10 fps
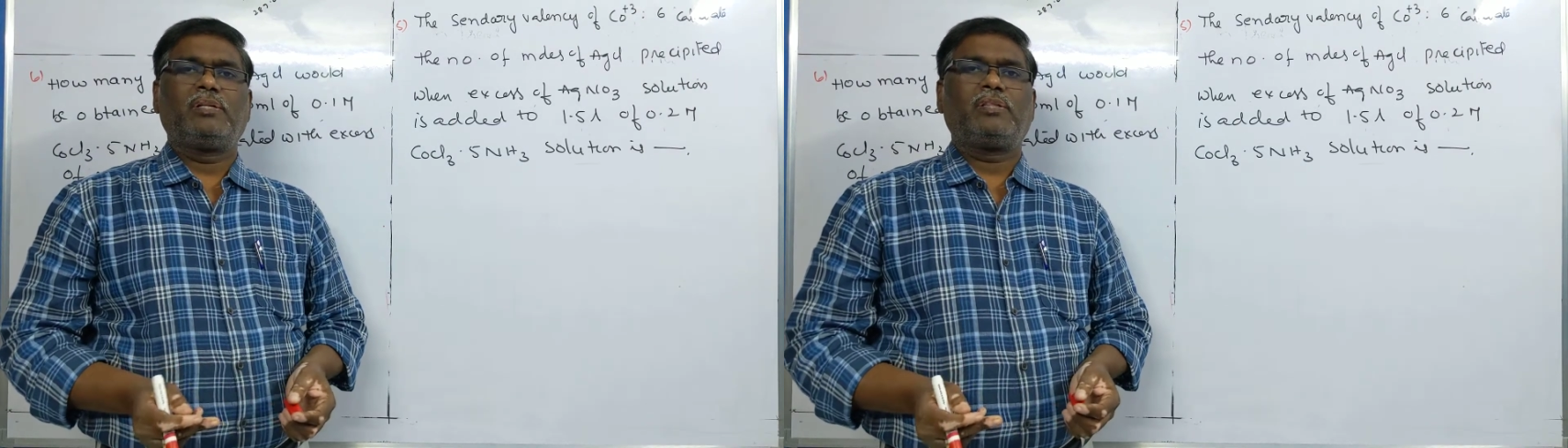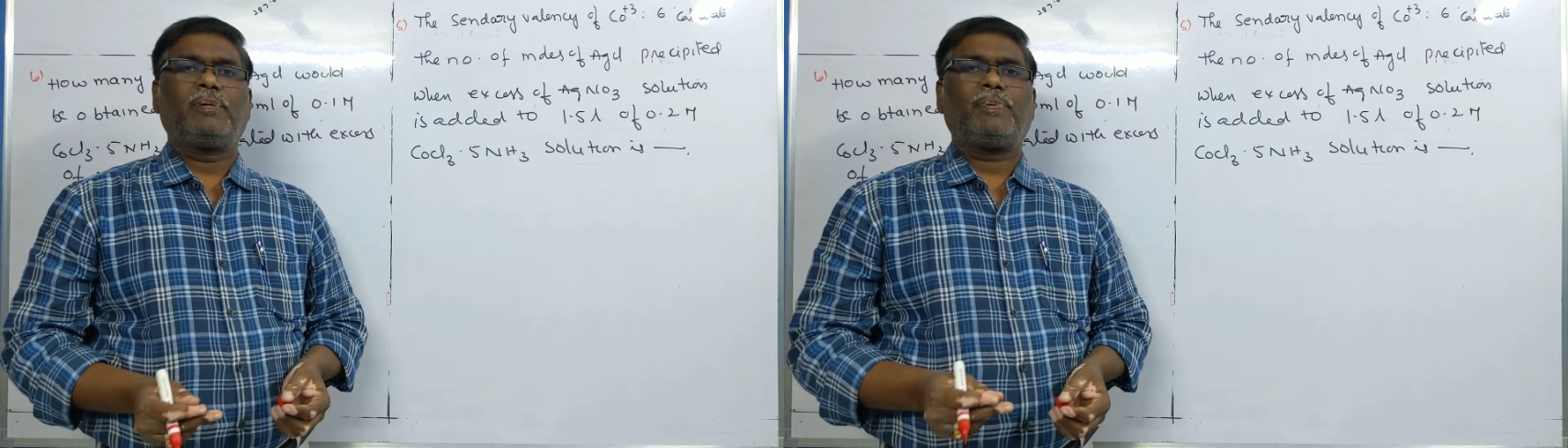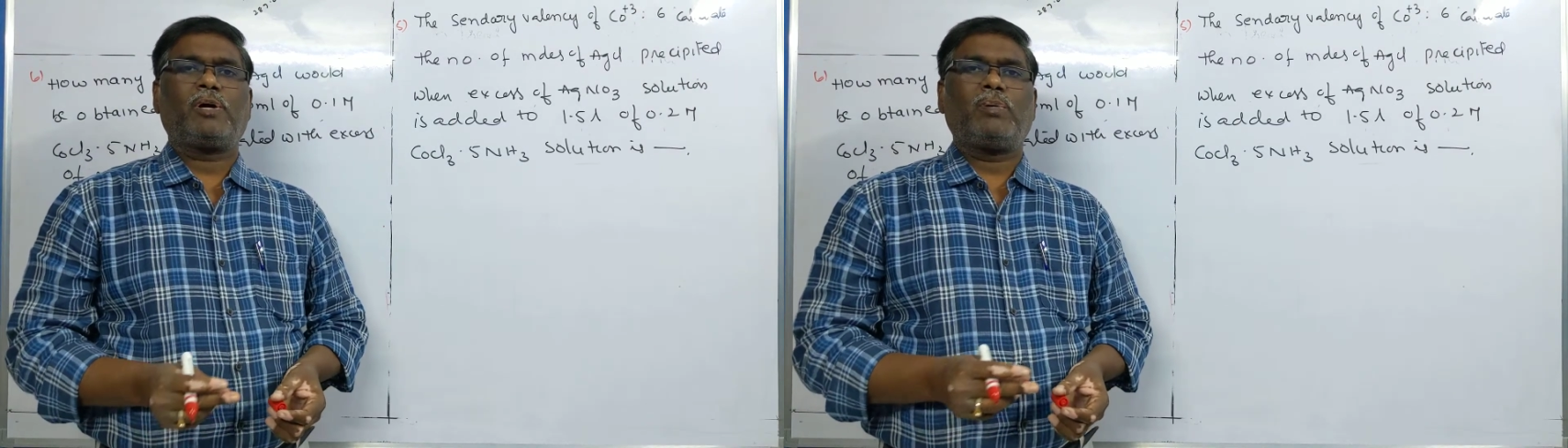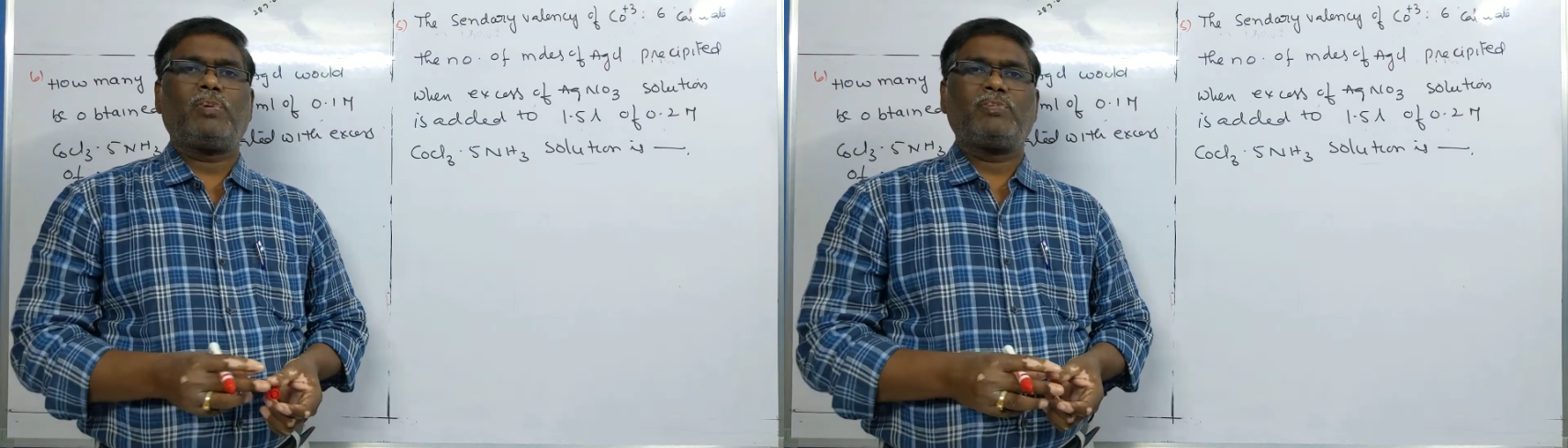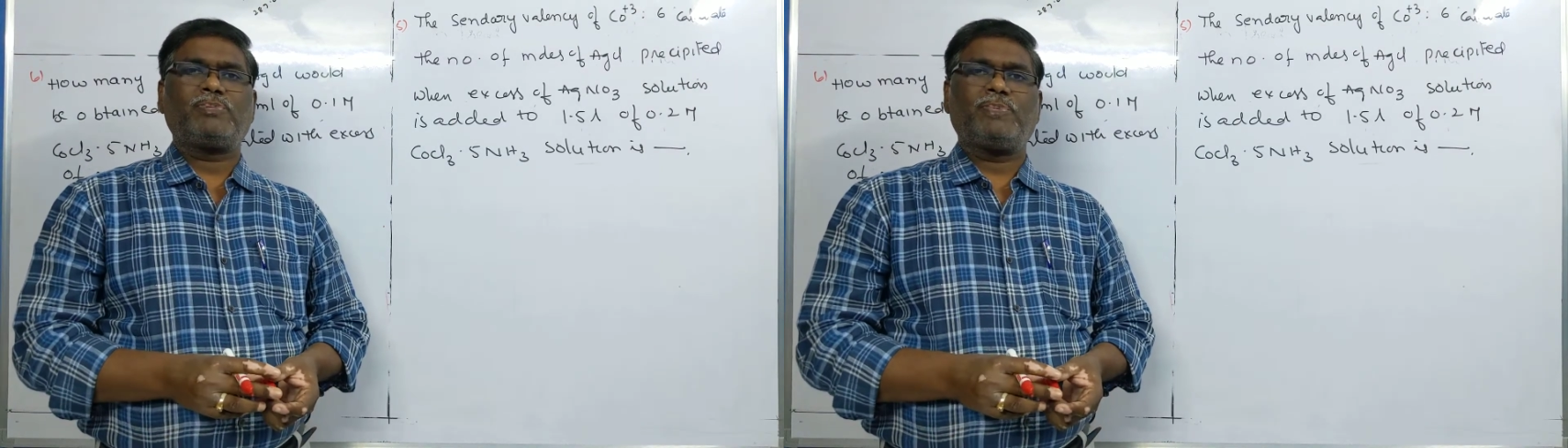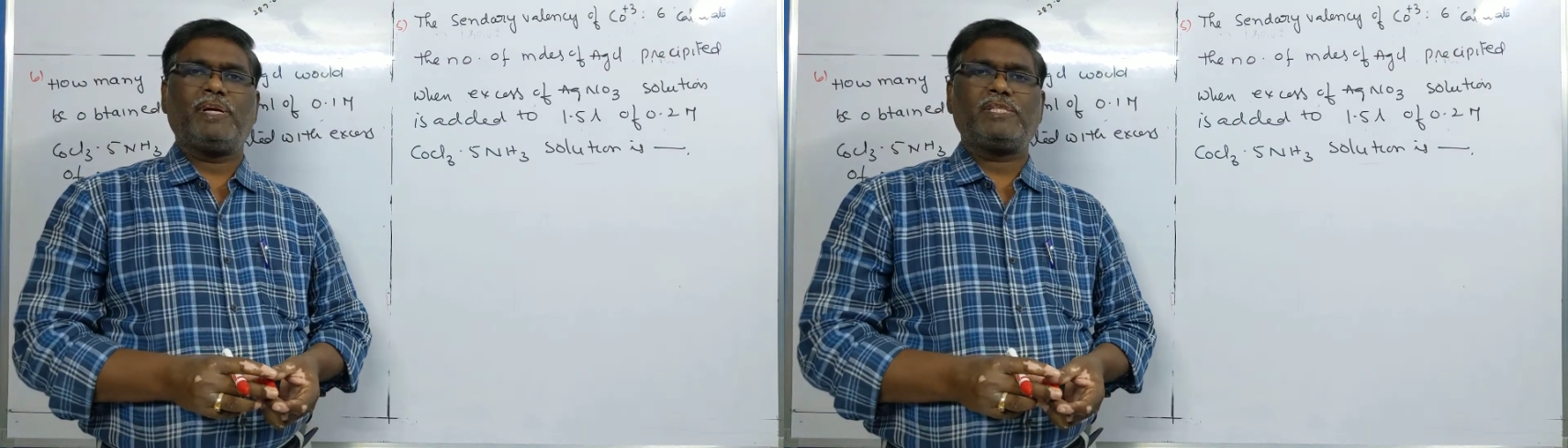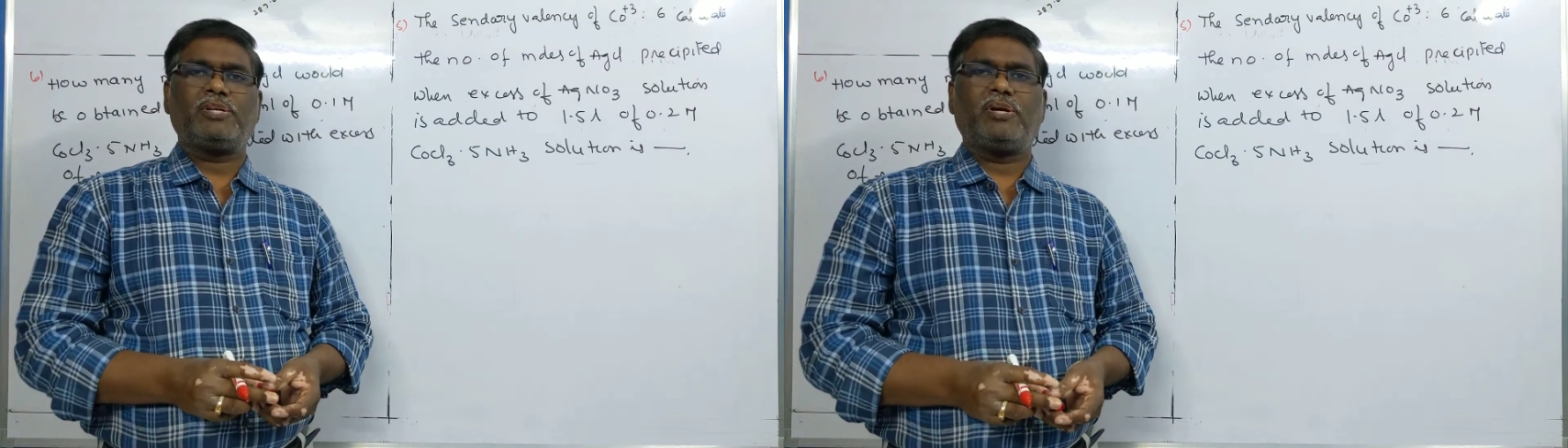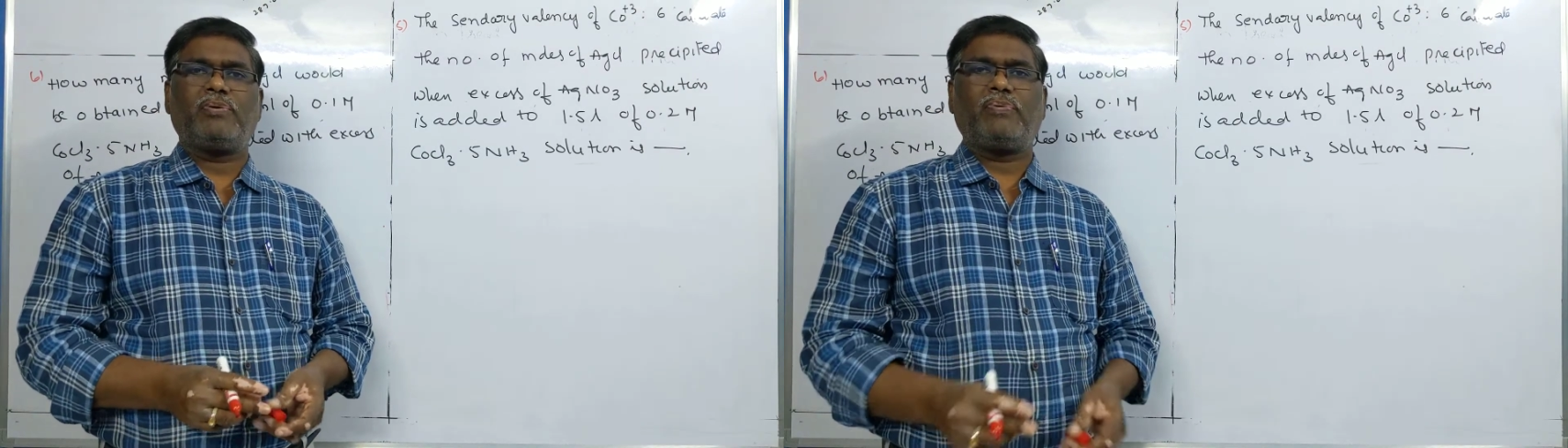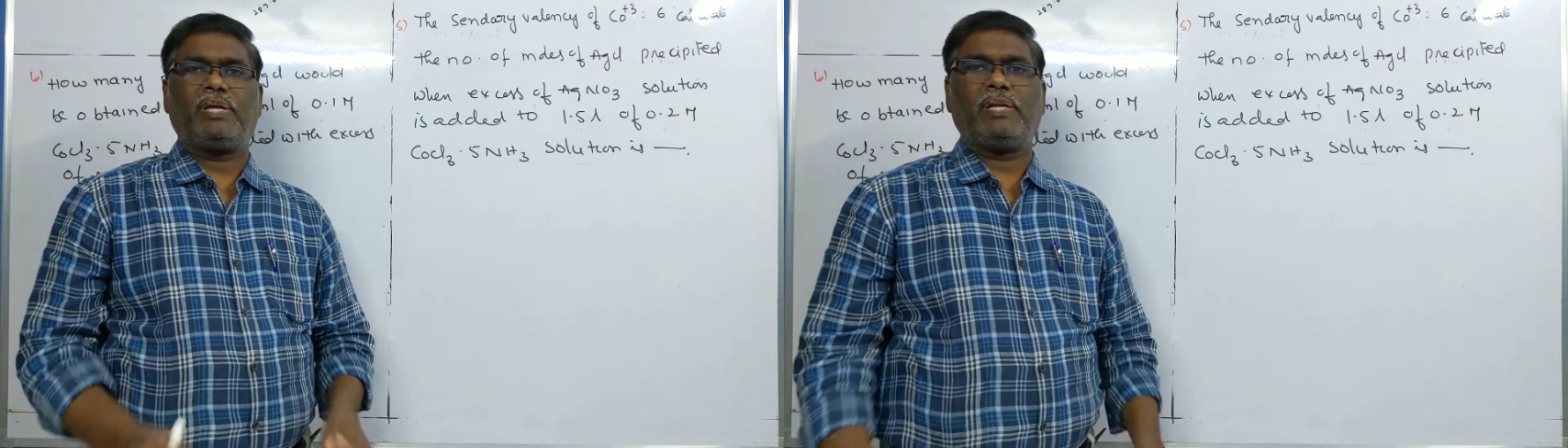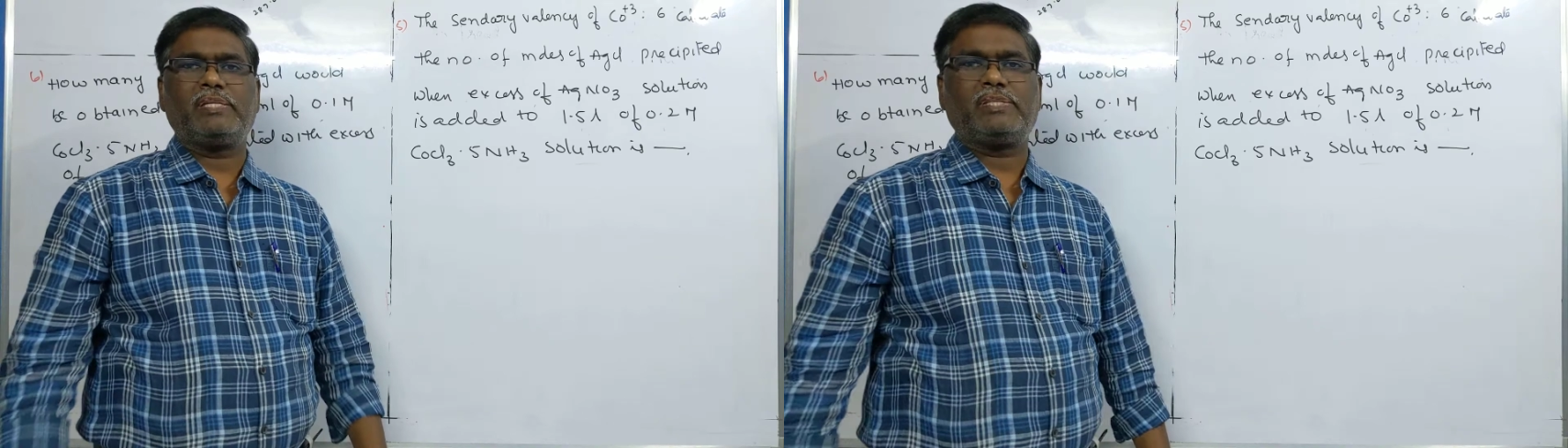the problems based on
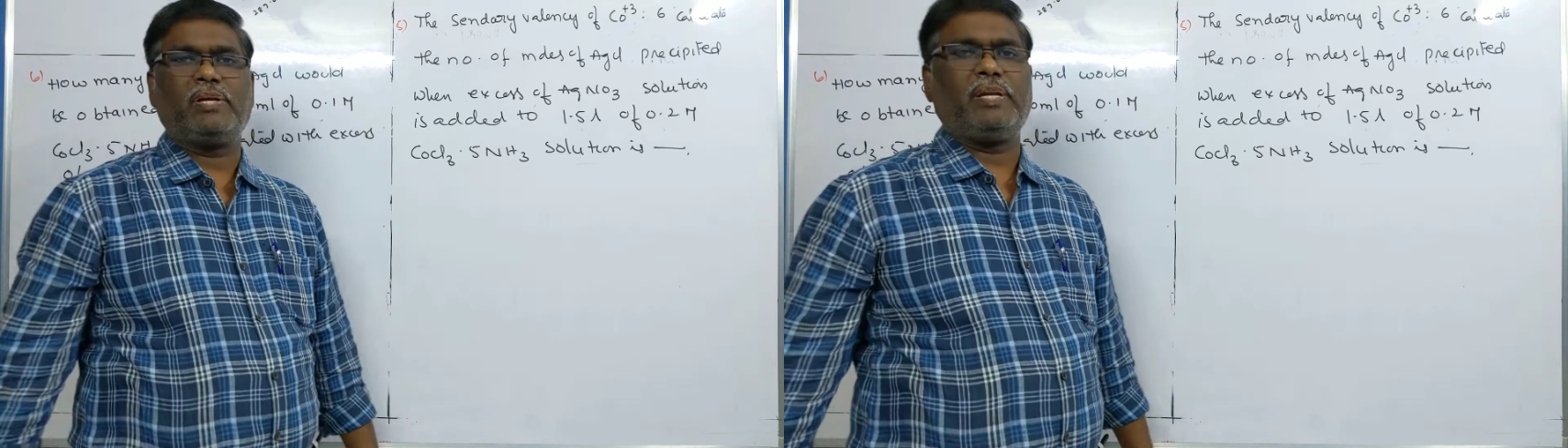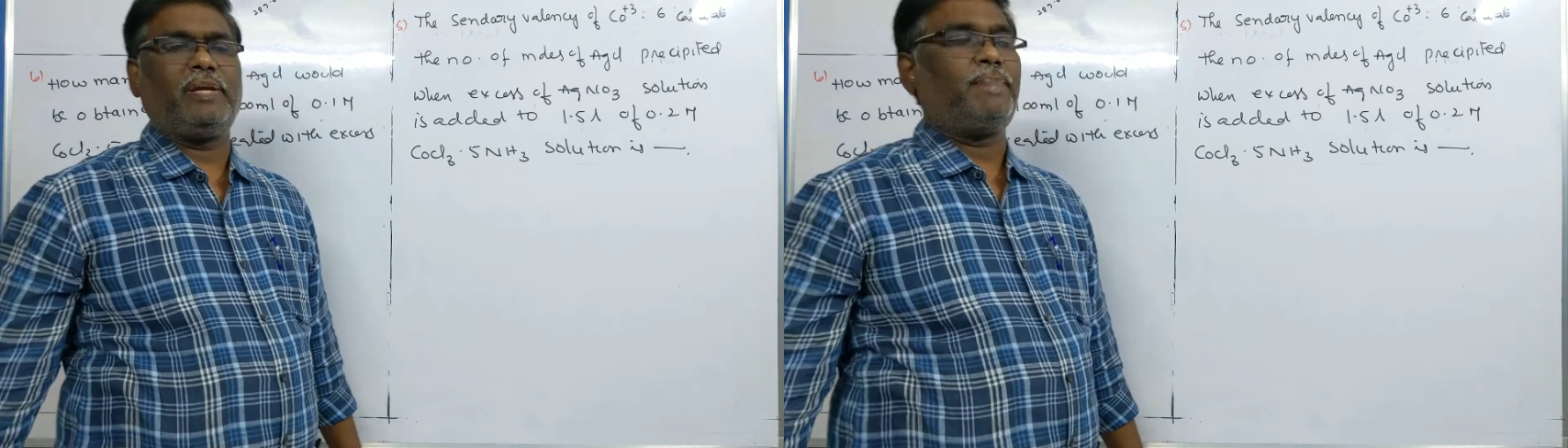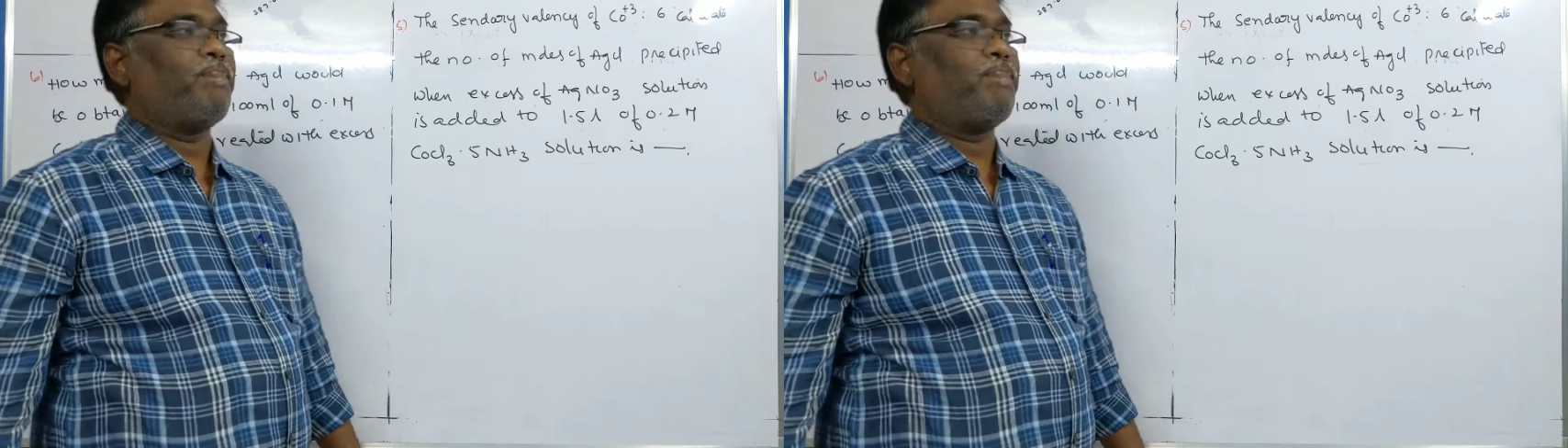Werner's theory.